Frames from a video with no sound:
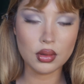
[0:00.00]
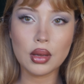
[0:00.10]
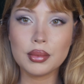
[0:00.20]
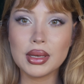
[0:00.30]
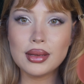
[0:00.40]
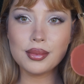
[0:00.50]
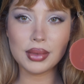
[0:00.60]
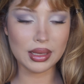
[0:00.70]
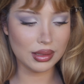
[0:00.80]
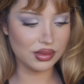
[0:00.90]
I'm gonna
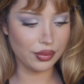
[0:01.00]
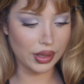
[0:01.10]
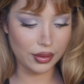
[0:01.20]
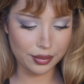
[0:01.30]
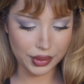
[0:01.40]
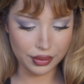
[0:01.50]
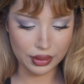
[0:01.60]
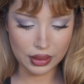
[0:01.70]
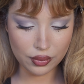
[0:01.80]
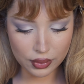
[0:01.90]
apply this
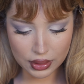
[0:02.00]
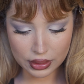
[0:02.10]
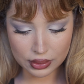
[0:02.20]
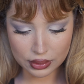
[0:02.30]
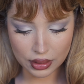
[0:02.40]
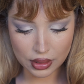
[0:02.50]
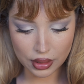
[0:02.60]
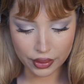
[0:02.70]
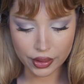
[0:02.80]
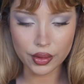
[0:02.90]
RareBeauty one, the
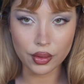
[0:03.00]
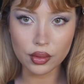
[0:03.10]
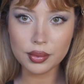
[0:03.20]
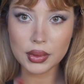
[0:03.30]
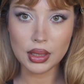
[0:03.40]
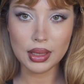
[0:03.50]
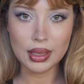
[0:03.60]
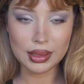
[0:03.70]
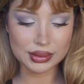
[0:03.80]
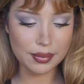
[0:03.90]
color Hope.
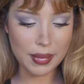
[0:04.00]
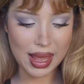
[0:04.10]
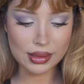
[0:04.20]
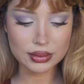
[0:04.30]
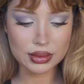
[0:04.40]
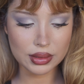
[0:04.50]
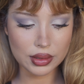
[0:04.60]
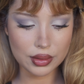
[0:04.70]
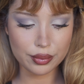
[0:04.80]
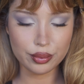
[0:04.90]
It's a matte
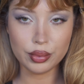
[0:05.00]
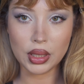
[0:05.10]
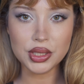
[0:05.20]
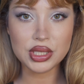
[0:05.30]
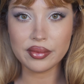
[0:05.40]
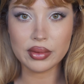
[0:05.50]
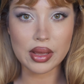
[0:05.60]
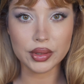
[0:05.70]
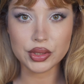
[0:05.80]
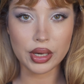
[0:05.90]
blush. I've
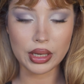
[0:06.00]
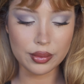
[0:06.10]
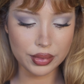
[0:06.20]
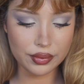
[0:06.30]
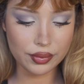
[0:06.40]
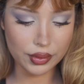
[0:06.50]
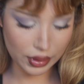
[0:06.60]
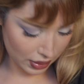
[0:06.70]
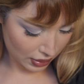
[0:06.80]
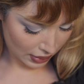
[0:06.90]
never tried it
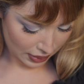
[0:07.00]
before.